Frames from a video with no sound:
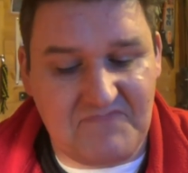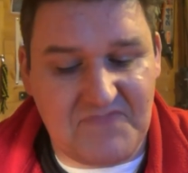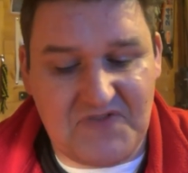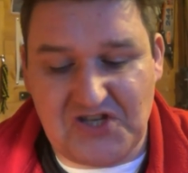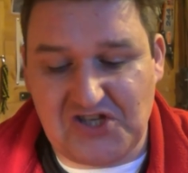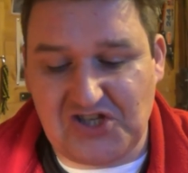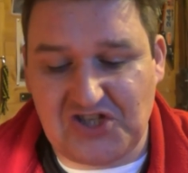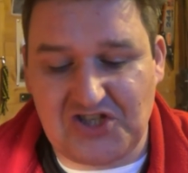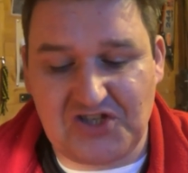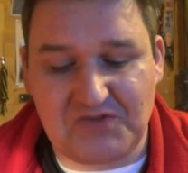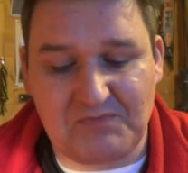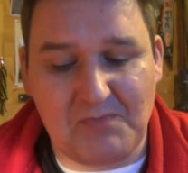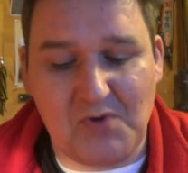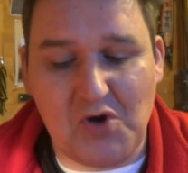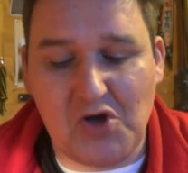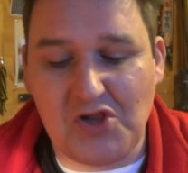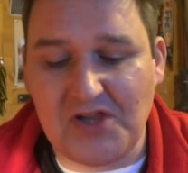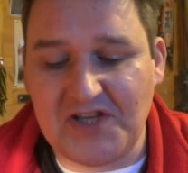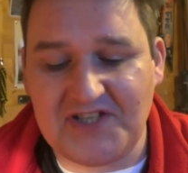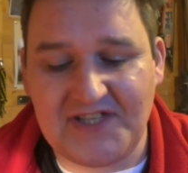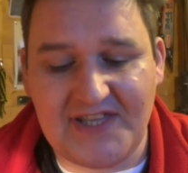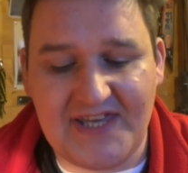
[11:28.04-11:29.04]

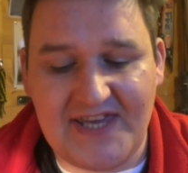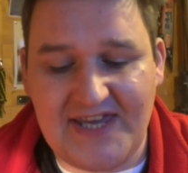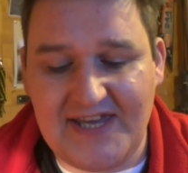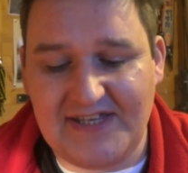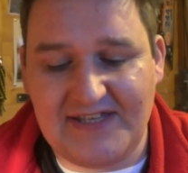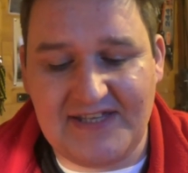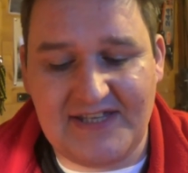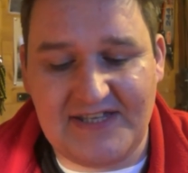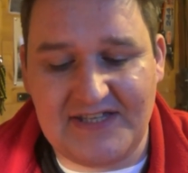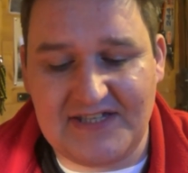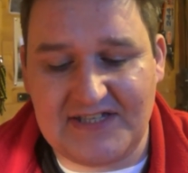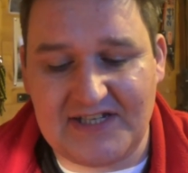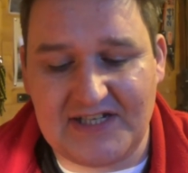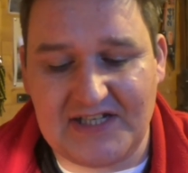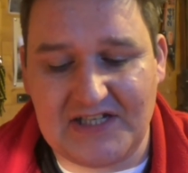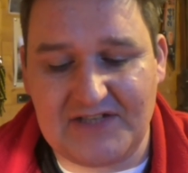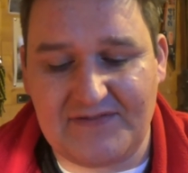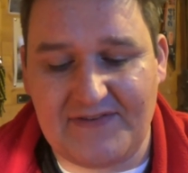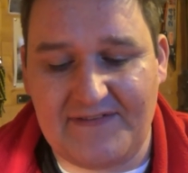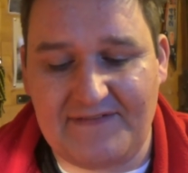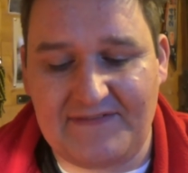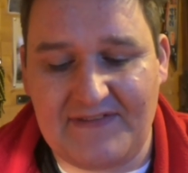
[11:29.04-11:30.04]
smallest
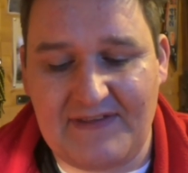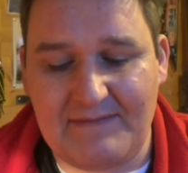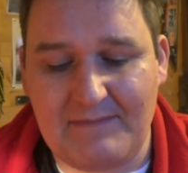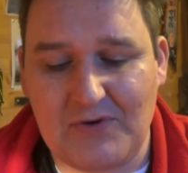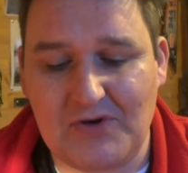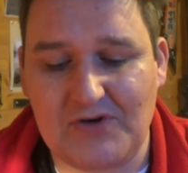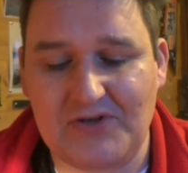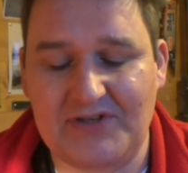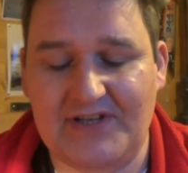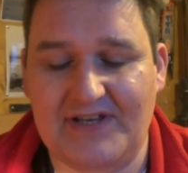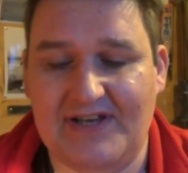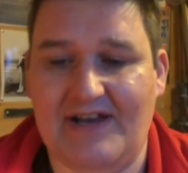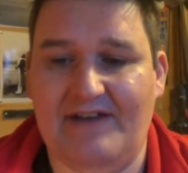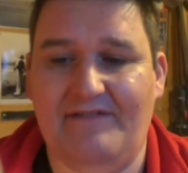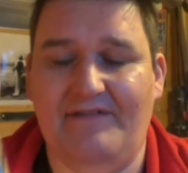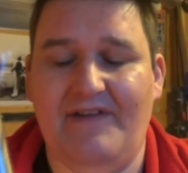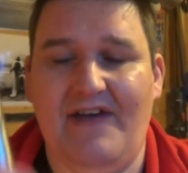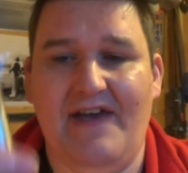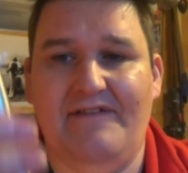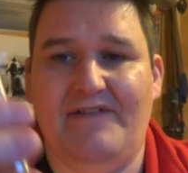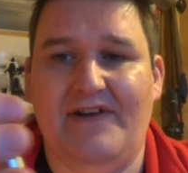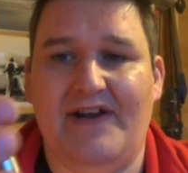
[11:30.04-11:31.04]
18650 mod
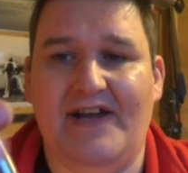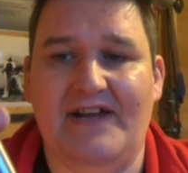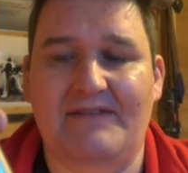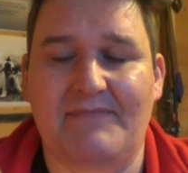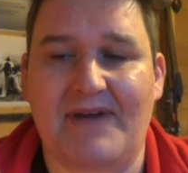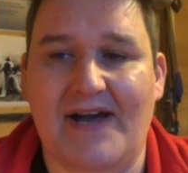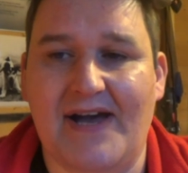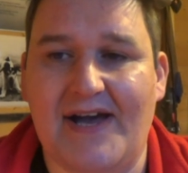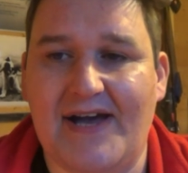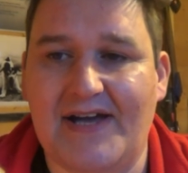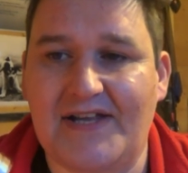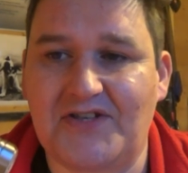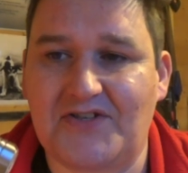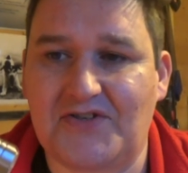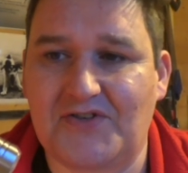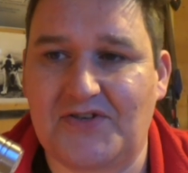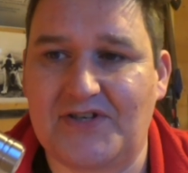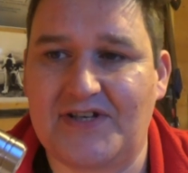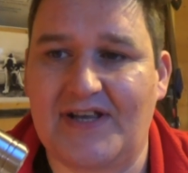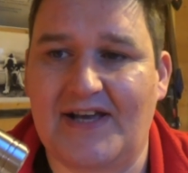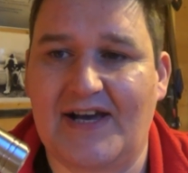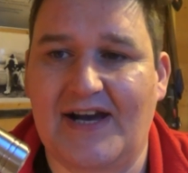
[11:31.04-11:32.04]
I've ever had my hands
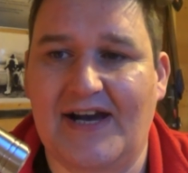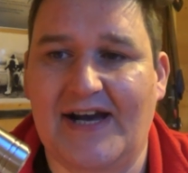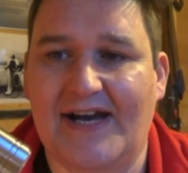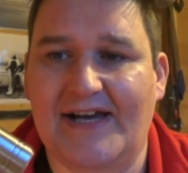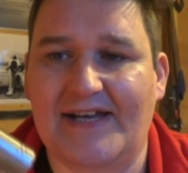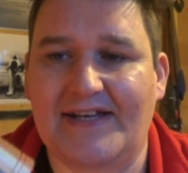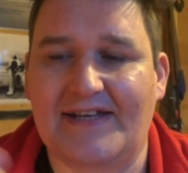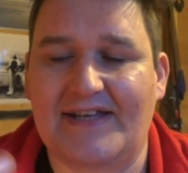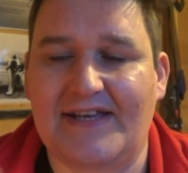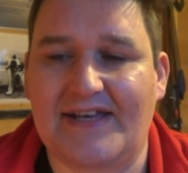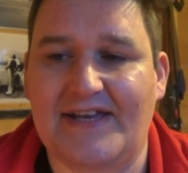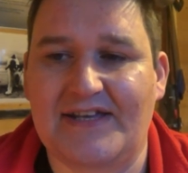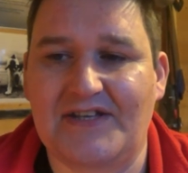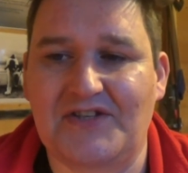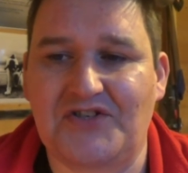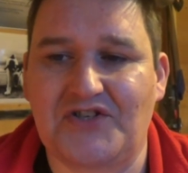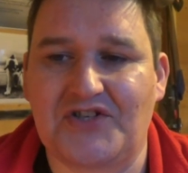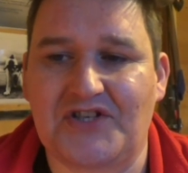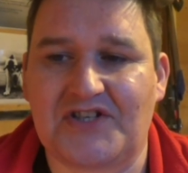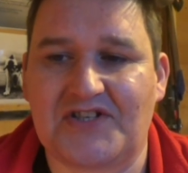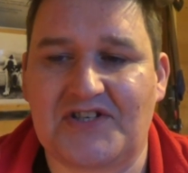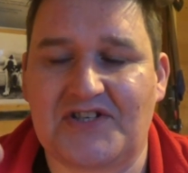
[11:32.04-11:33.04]
on, and it
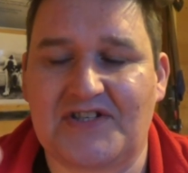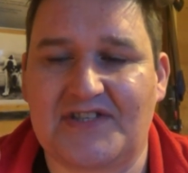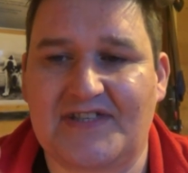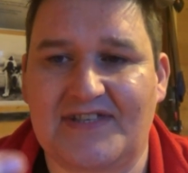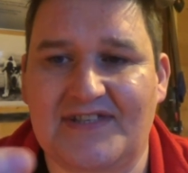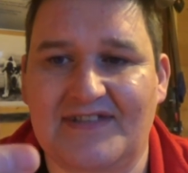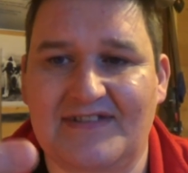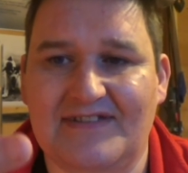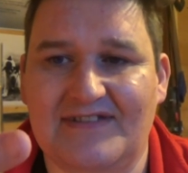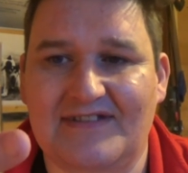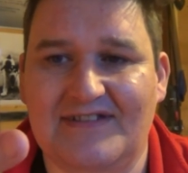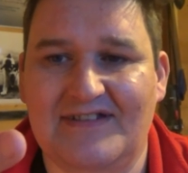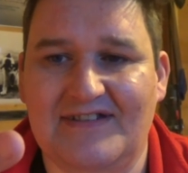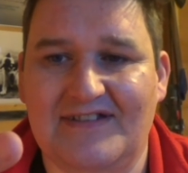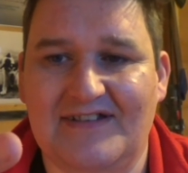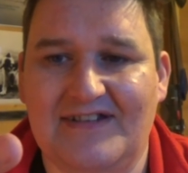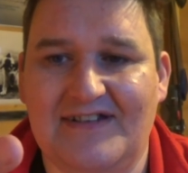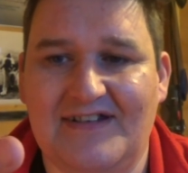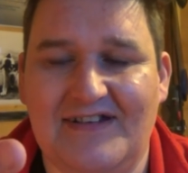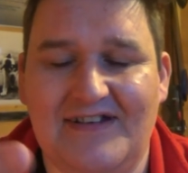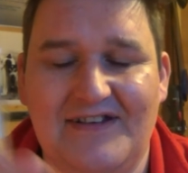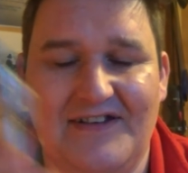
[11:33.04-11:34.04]
just
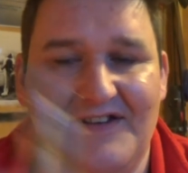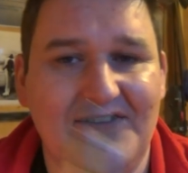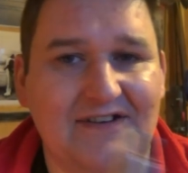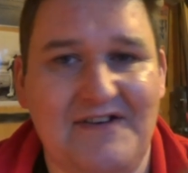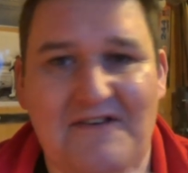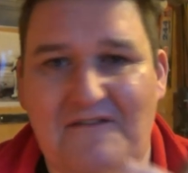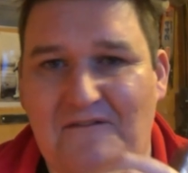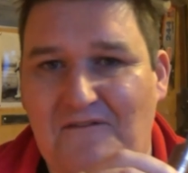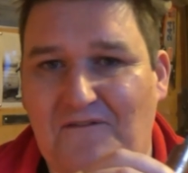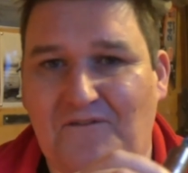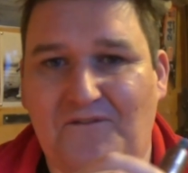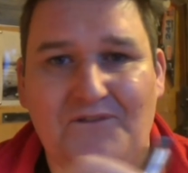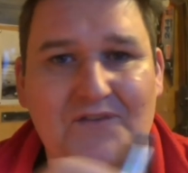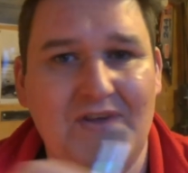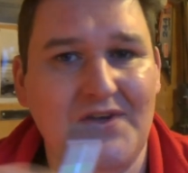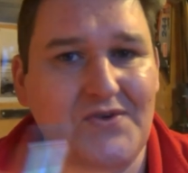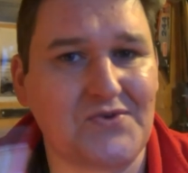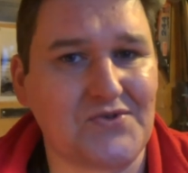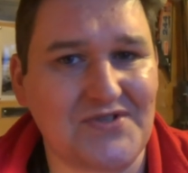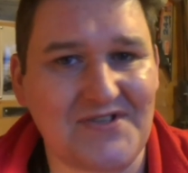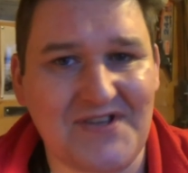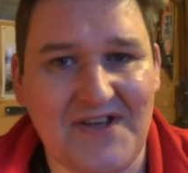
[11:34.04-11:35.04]

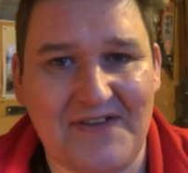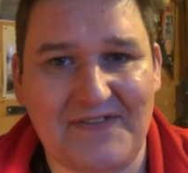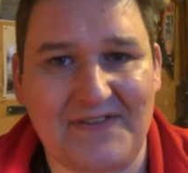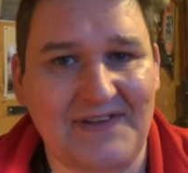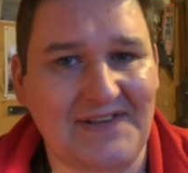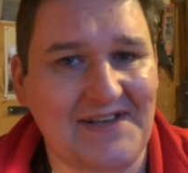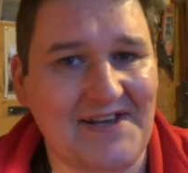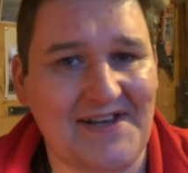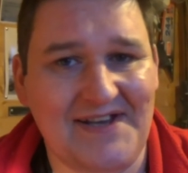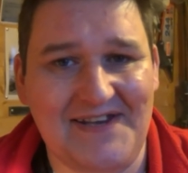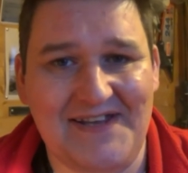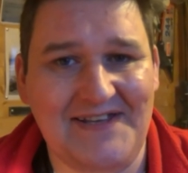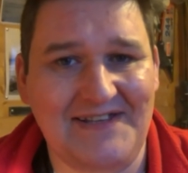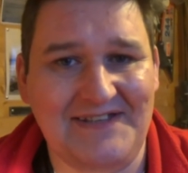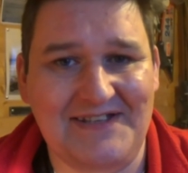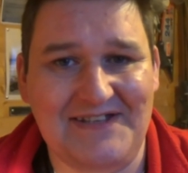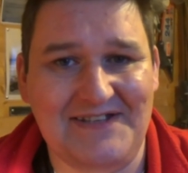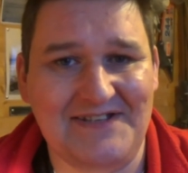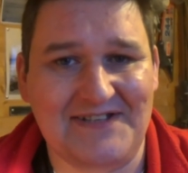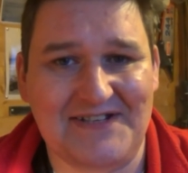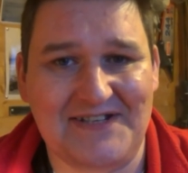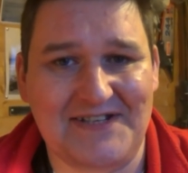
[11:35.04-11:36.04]
feels nothing like an
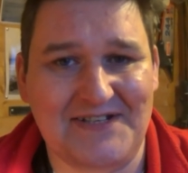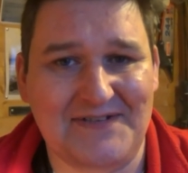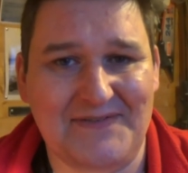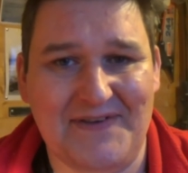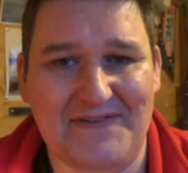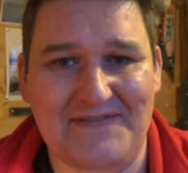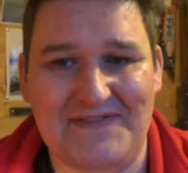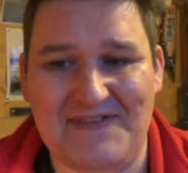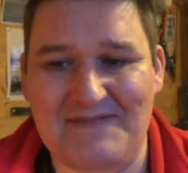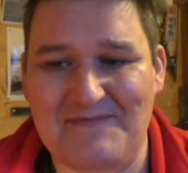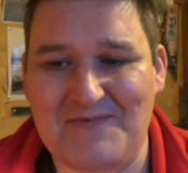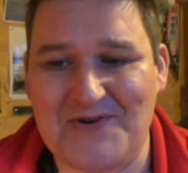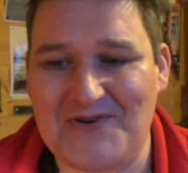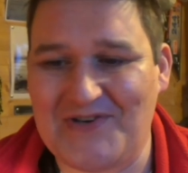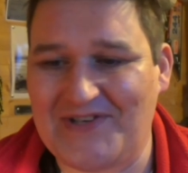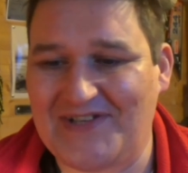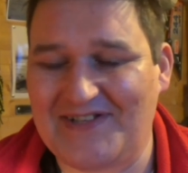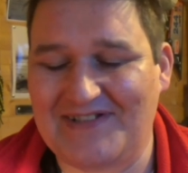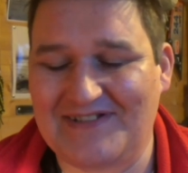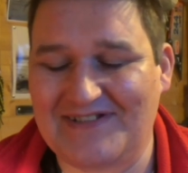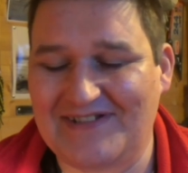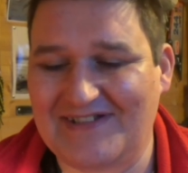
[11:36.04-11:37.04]
18650
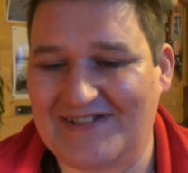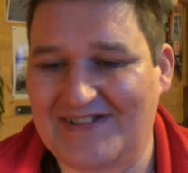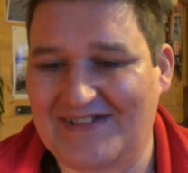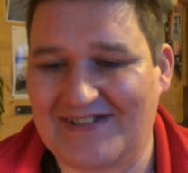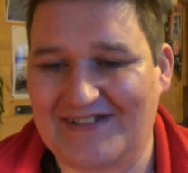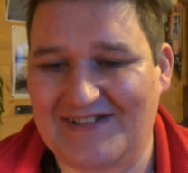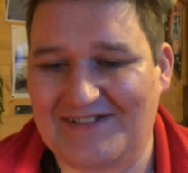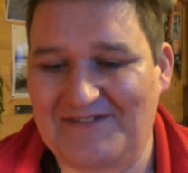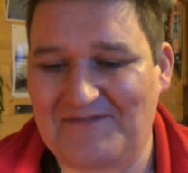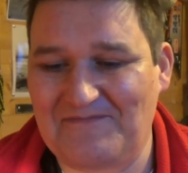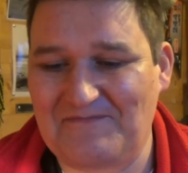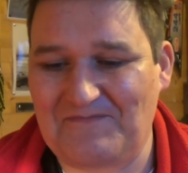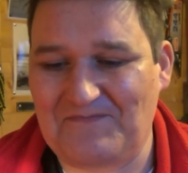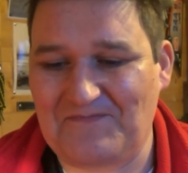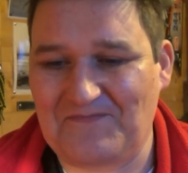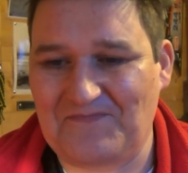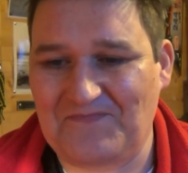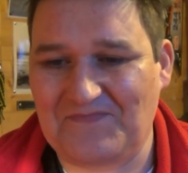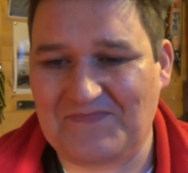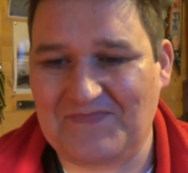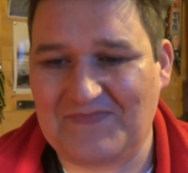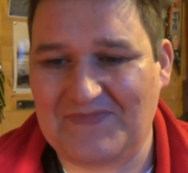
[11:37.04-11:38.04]
mod
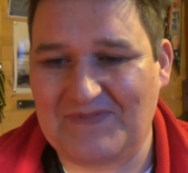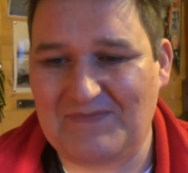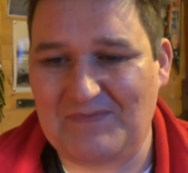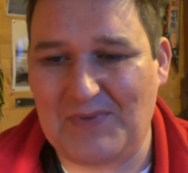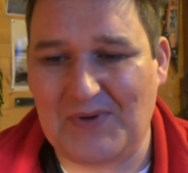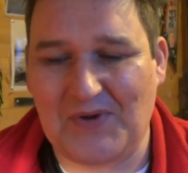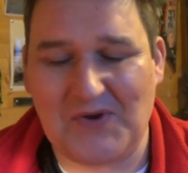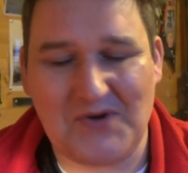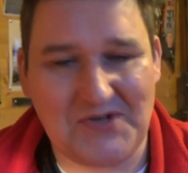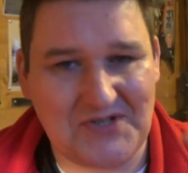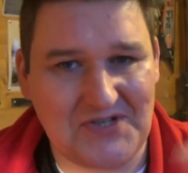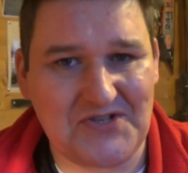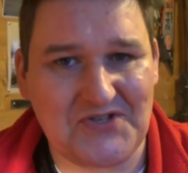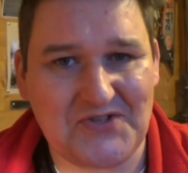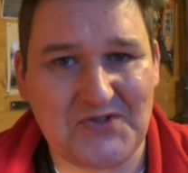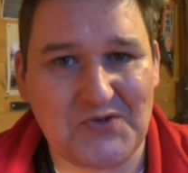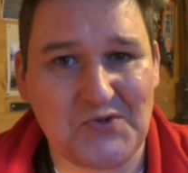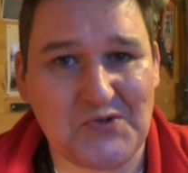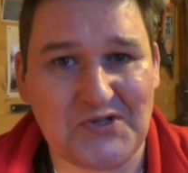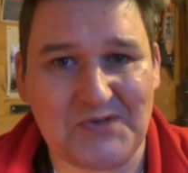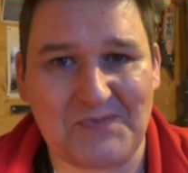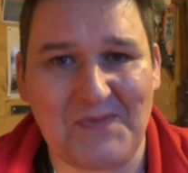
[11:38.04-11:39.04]
because it's
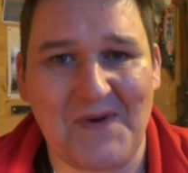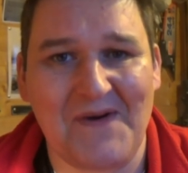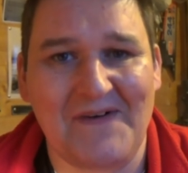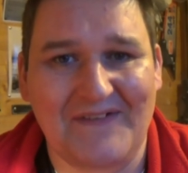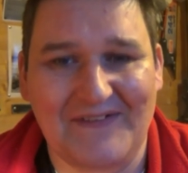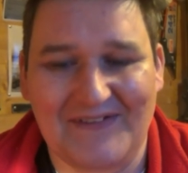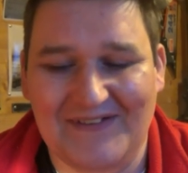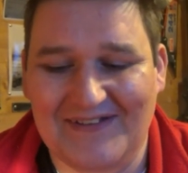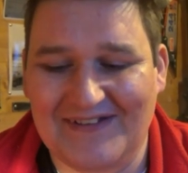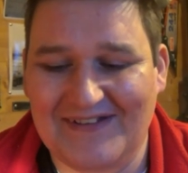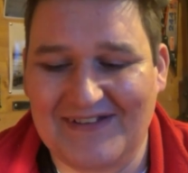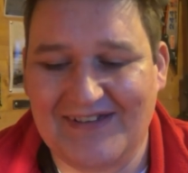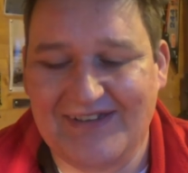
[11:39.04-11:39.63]
so small.